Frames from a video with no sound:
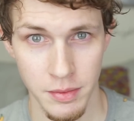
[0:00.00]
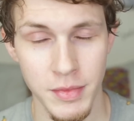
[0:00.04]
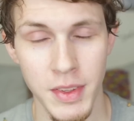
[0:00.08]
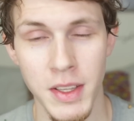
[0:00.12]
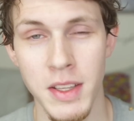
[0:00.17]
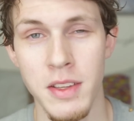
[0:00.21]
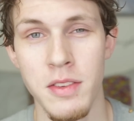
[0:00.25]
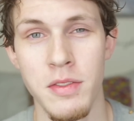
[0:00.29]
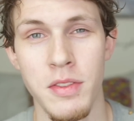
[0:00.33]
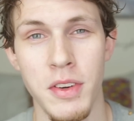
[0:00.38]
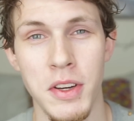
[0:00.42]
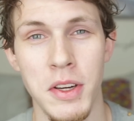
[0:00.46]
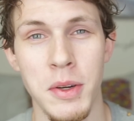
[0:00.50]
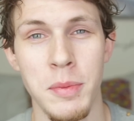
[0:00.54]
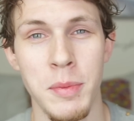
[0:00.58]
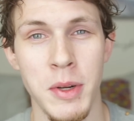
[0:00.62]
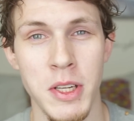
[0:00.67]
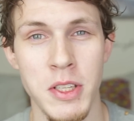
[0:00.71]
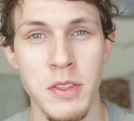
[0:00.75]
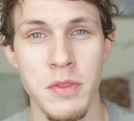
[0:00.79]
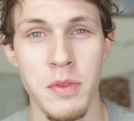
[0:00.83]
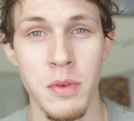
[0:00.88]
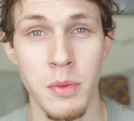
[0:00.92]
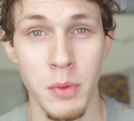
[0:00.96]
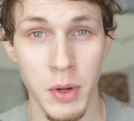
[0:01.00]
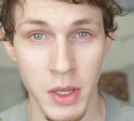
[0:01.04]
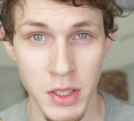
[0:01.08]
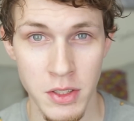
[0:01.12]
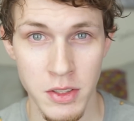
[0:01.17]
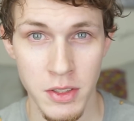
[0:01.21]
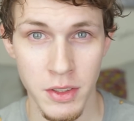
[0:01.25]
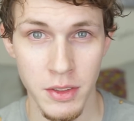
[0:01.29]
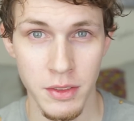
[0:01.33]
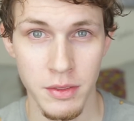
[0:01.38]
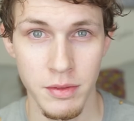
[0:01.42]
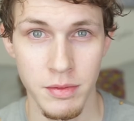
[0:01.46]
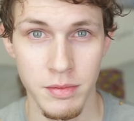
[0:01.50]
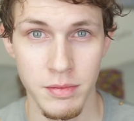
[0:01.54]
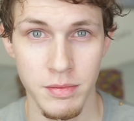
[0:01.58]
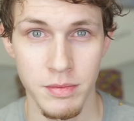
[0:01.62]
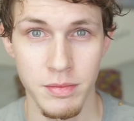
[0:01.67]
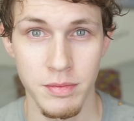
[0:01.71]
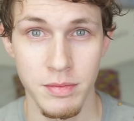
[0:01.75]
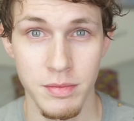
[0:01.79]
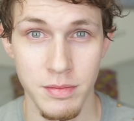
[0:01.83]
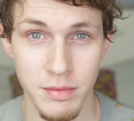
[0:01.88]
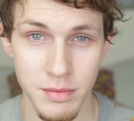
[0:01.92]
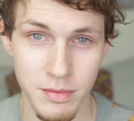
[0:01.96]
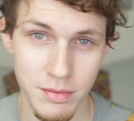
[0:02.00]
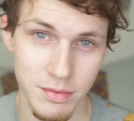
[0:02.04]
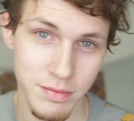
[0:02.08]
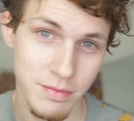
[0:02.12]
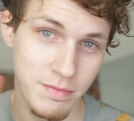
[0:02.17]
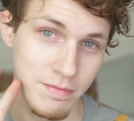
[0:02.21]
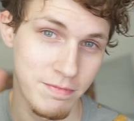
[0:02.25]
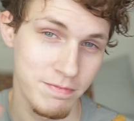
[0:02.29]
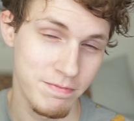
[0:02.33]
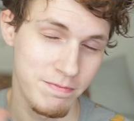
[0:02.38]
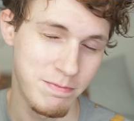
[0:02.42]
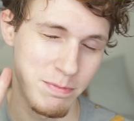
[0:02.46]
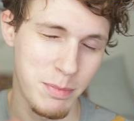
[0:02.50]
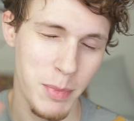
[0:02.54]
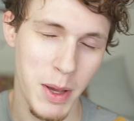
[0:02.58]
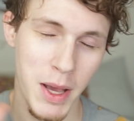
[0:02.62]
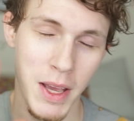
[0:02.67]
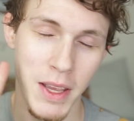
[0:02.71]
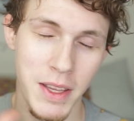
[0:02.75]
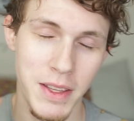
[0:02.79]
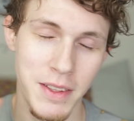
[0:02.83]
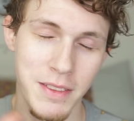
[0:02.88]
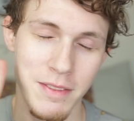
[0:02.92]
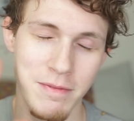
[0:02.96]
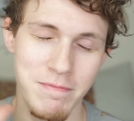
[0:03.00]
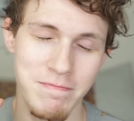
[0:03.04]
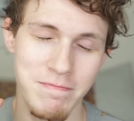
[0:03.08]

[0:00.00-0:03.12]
Thank you very much for watching. Bye.